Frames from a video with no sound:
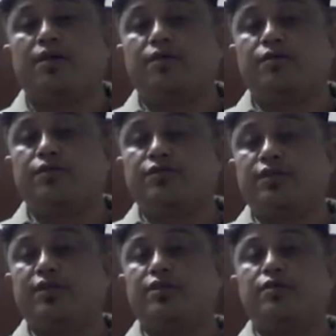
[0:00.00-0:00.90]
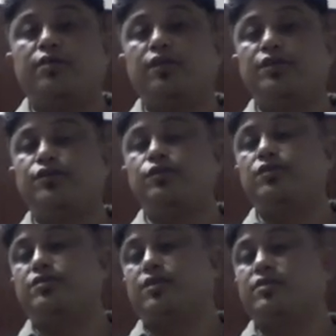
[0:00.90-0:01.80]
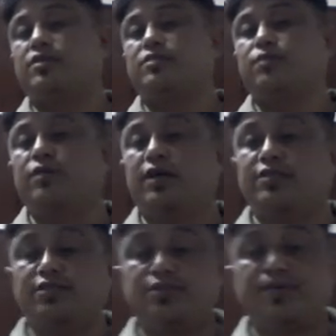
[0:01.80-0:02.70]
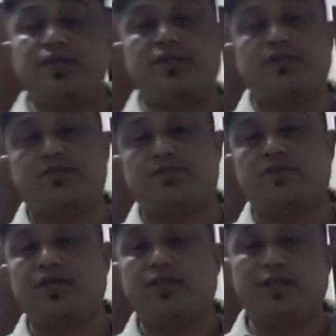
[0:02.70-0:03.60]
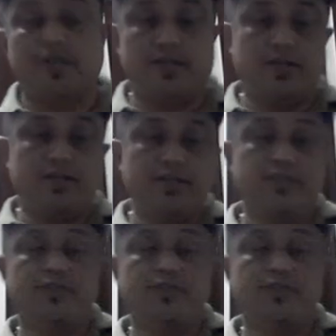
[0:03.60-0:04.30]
which later on lead to the successful adjustment in the society and leading the